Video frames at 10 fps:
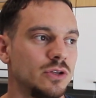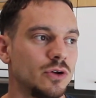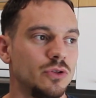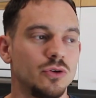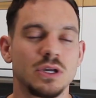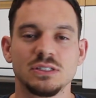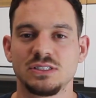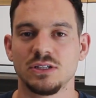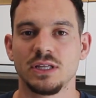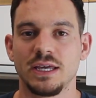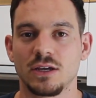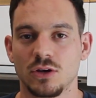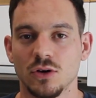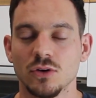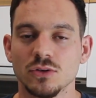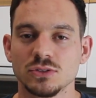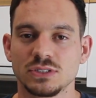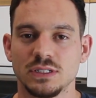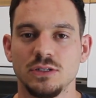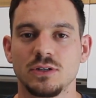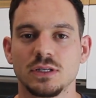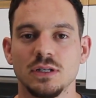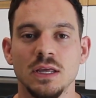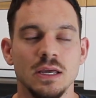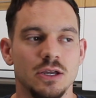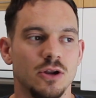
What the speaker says: you know, you can still hit goals, and you can,